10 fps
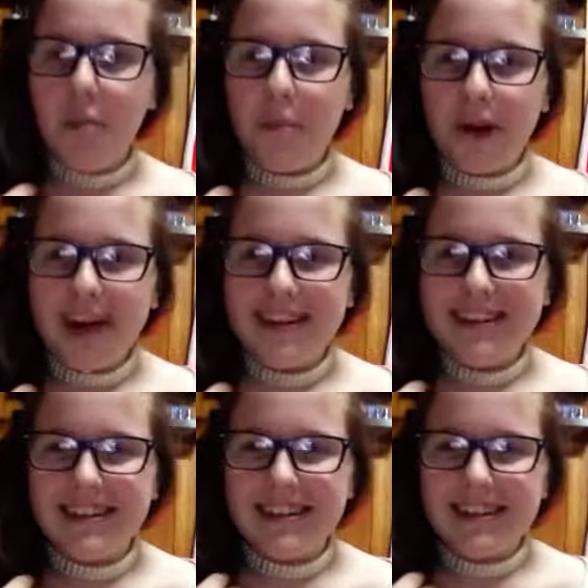But
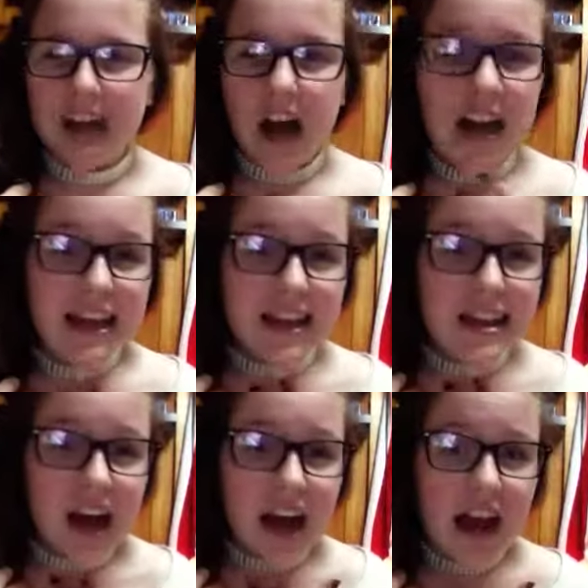I
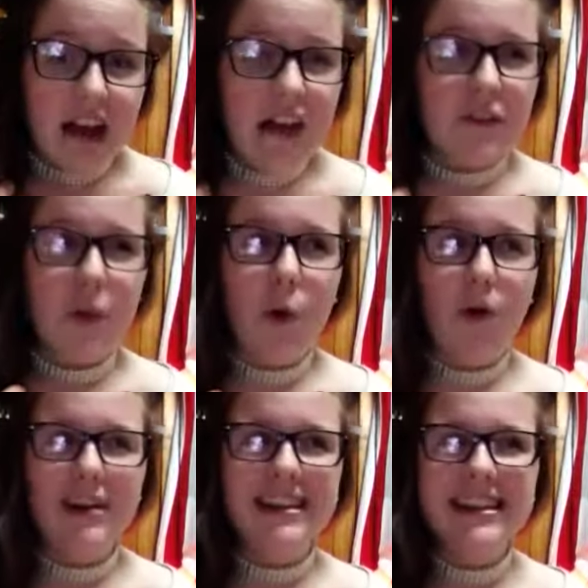think I have
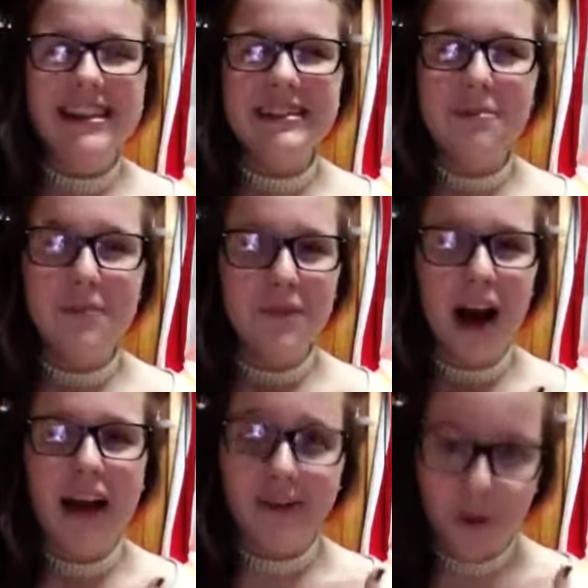Mm,
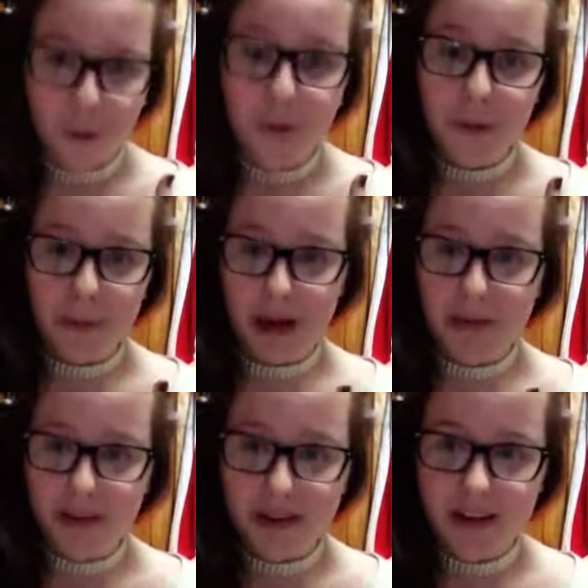I know that my
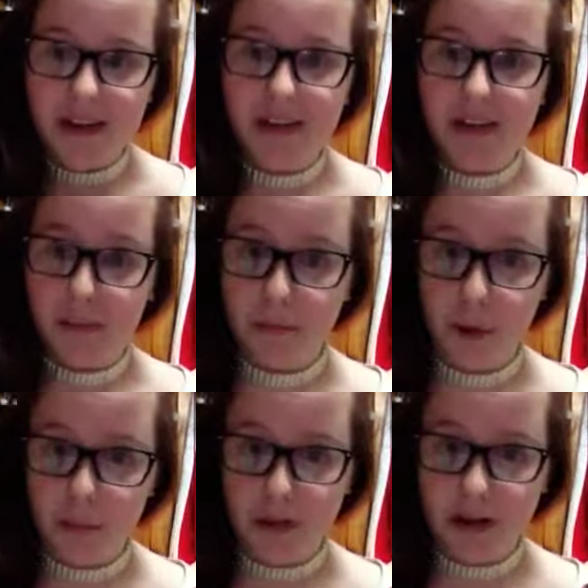opinion is
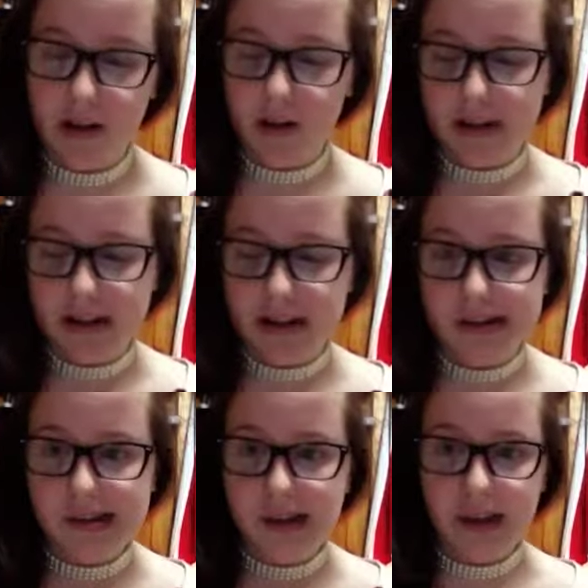unpopular on
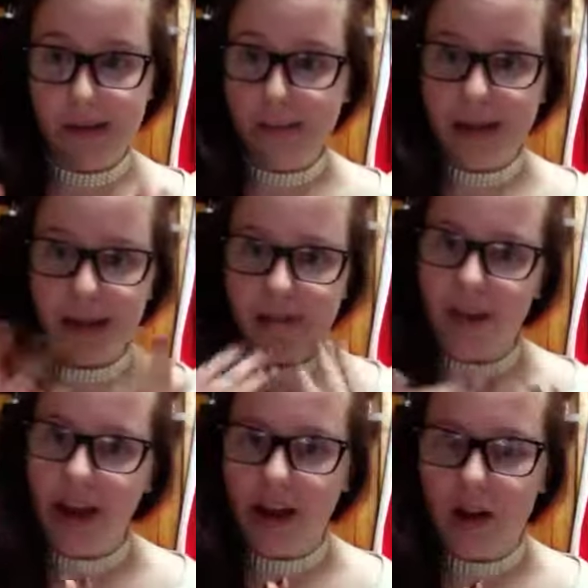this in the Mika
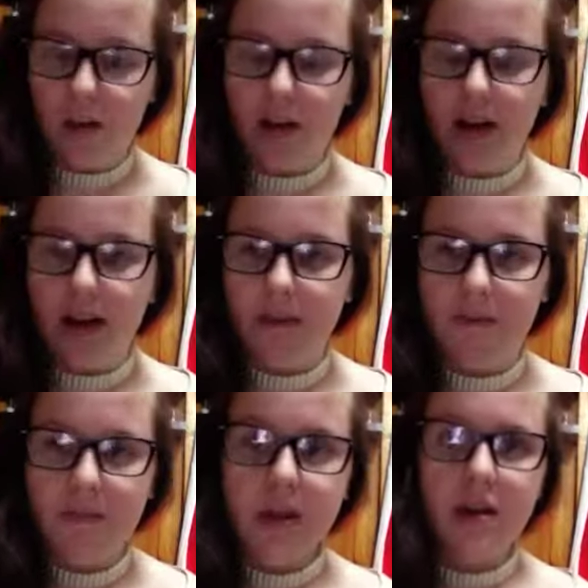fan community.
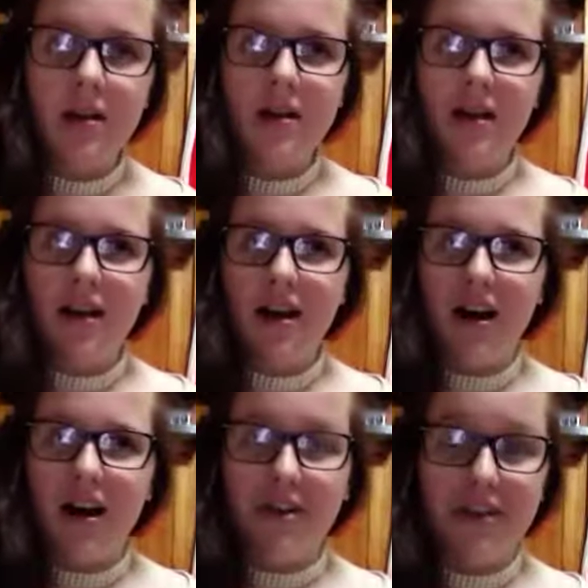
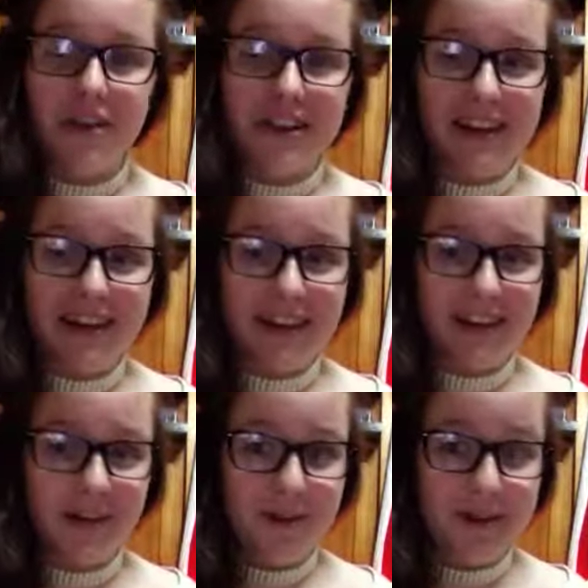I feel like the
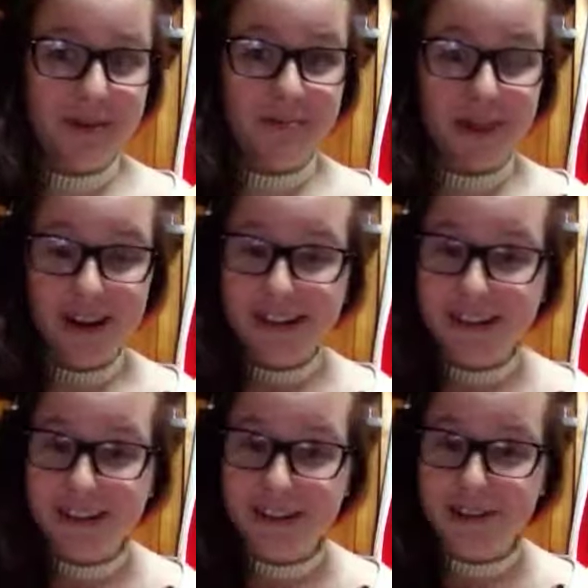only
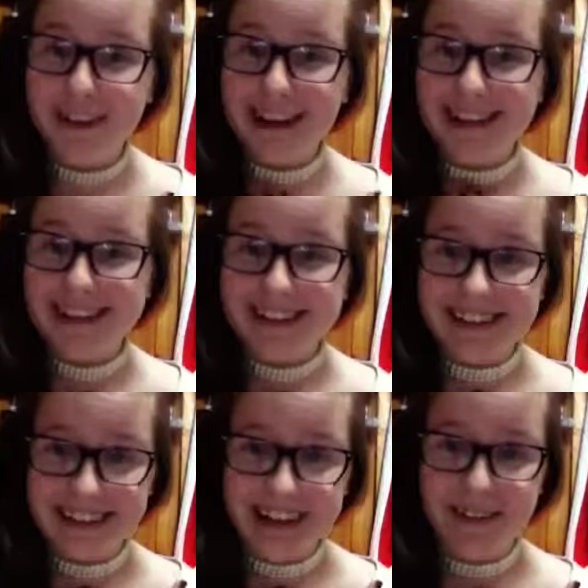person who actually
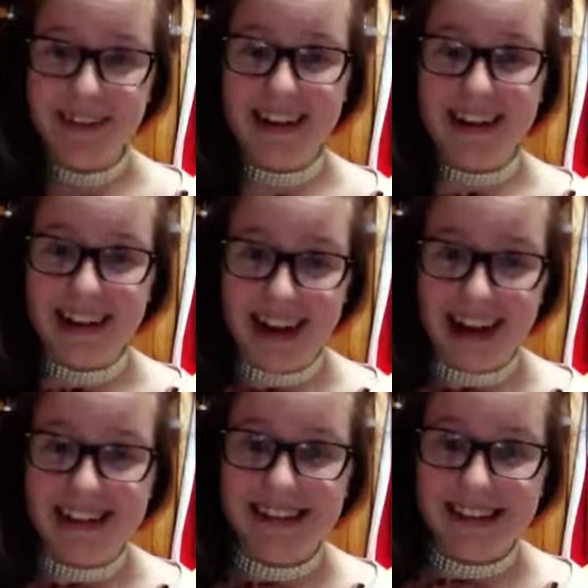genuinely
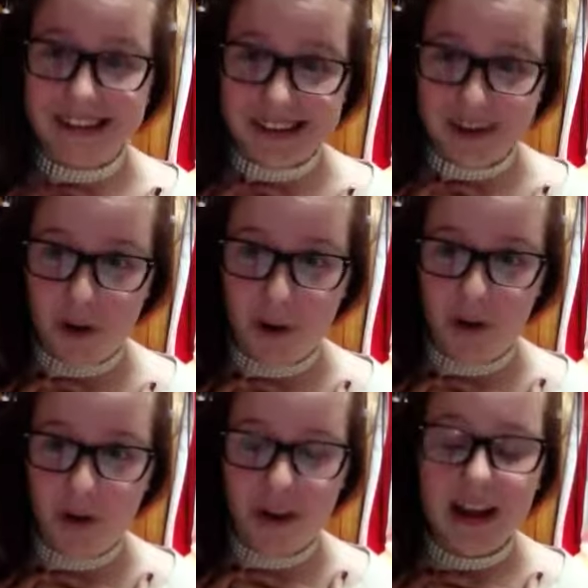likes the
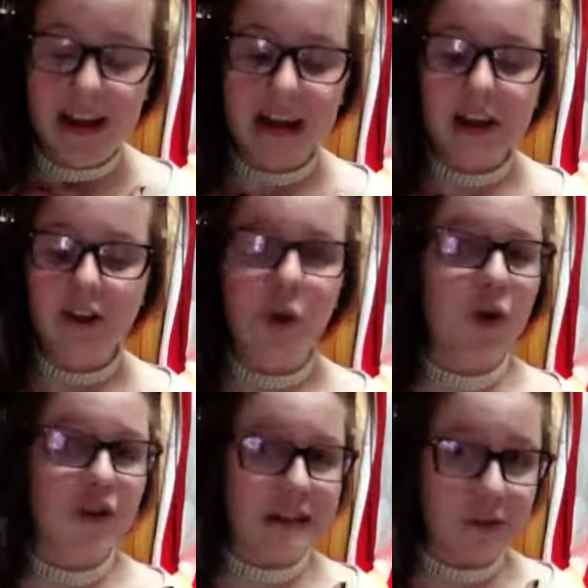song. Not
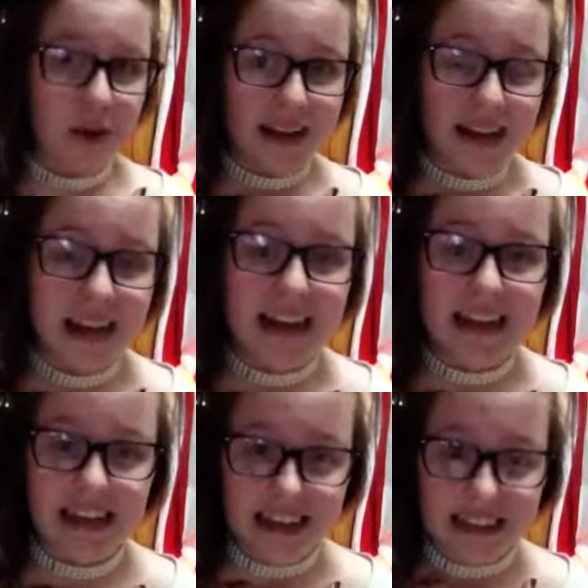only do I like
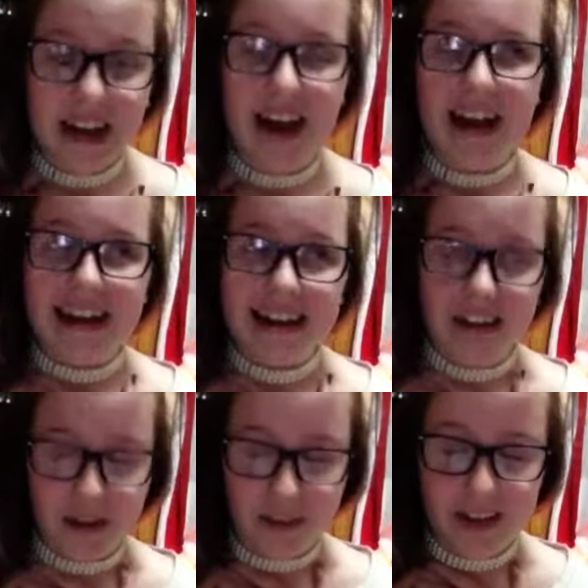it, I
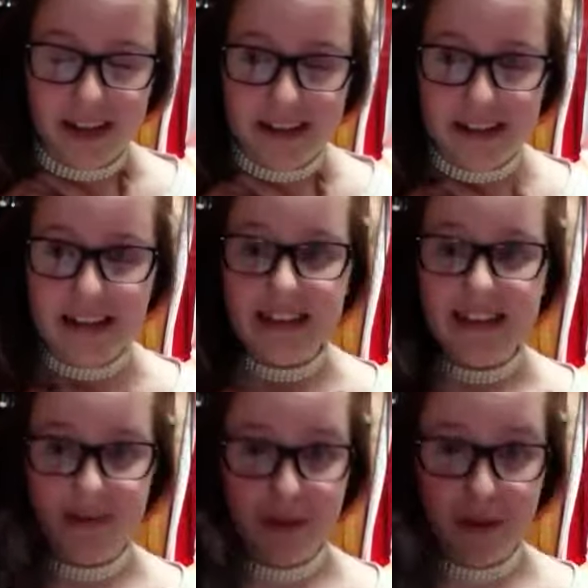love it,
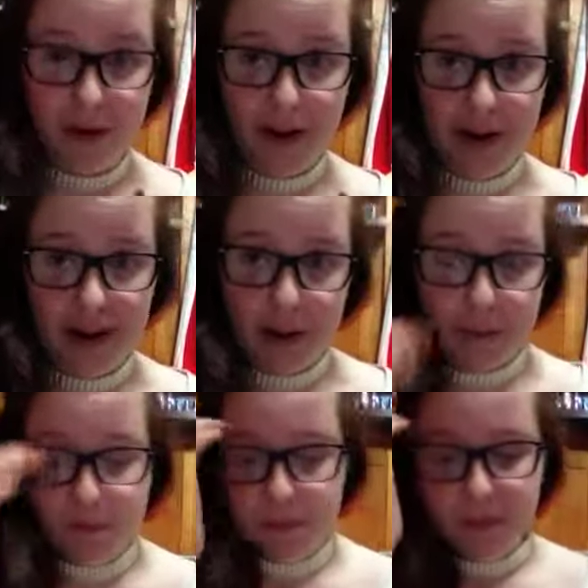the reworking.
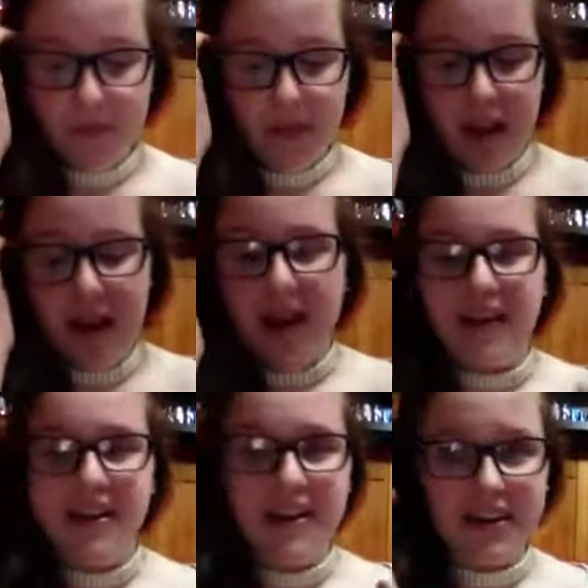
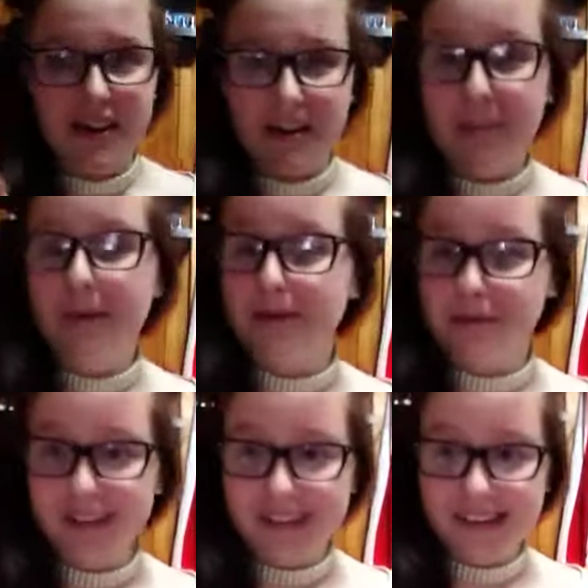And here are my
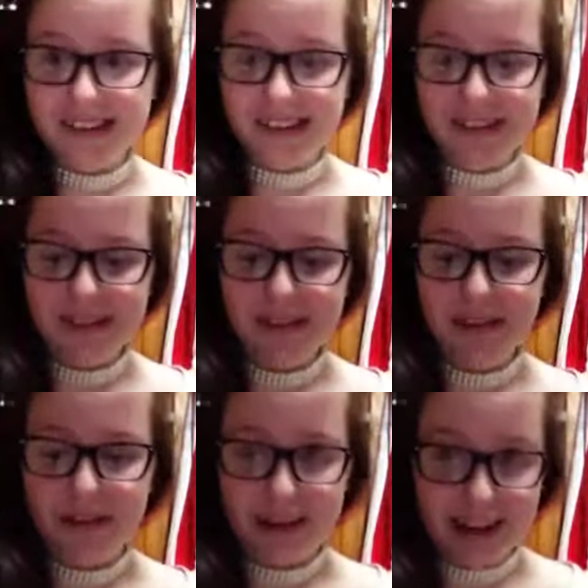reasons,
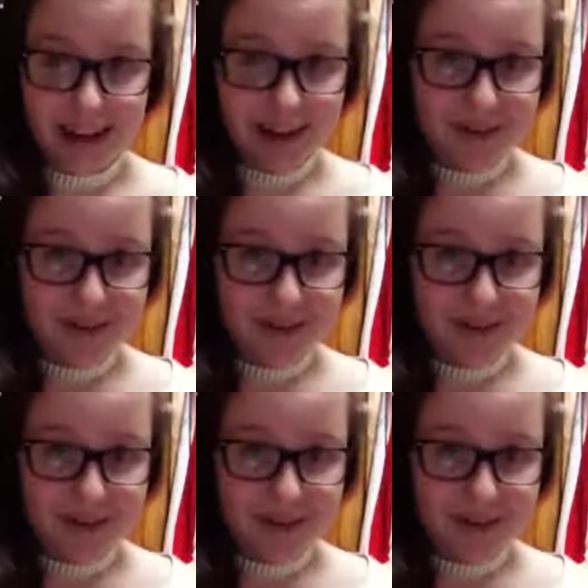okay?